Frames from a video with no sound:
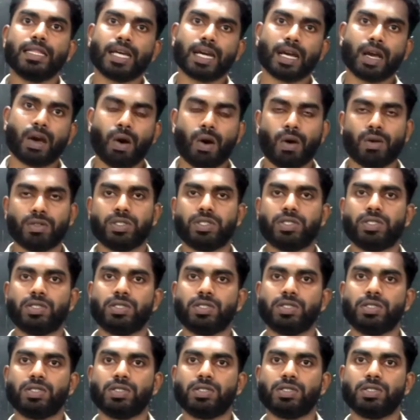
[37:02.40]
the
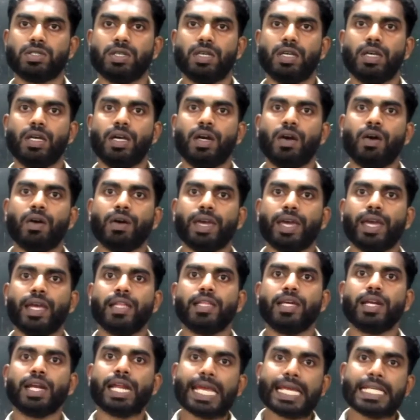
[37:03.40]
cause.
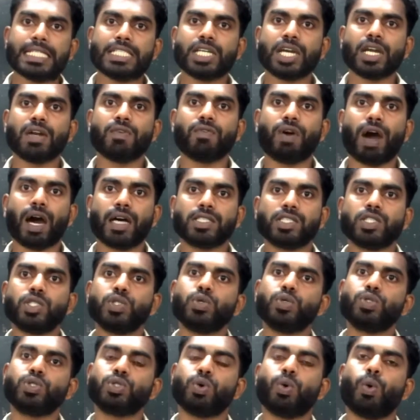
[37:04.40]
Okay, the region was
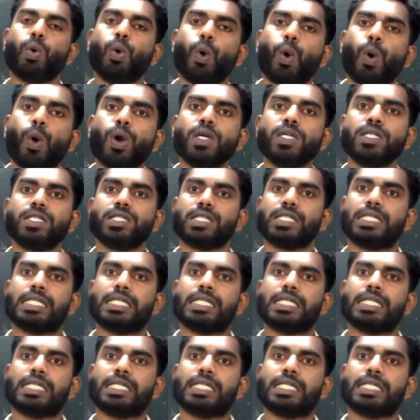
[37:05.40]
due to old